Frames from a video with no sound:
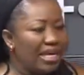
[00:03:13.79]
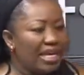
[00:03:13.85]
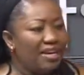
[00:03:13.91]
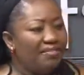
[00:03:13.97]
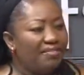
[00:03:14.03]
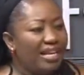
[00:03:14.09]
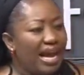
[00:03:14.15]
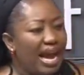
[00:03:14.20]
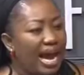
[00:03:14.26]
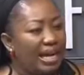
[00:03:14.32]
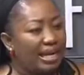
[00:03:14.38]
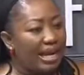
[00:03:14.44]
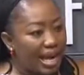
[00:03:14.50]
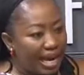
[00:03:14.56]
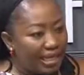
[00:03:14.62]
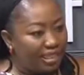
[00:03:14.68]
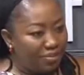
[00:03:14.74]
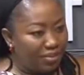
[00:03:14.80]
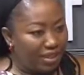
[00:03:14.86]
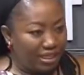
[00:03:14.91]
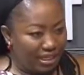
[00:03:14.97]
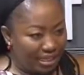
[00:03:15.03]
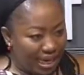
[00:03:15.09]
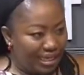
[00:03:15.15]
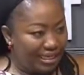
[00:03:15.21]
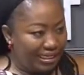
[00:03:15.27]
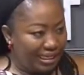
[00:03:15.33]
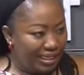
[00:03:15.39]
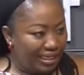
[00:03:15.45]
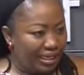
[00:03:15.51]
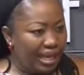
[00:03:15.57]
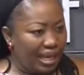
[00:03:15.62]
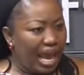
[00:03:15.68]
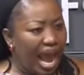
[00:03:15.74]
If they had hurt me that mm. day,
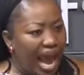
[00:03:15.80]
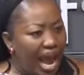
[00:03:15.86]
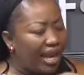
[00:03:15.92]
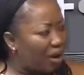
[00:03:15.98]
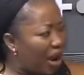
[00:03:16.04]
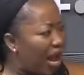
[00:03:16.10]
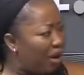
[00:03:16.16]
I,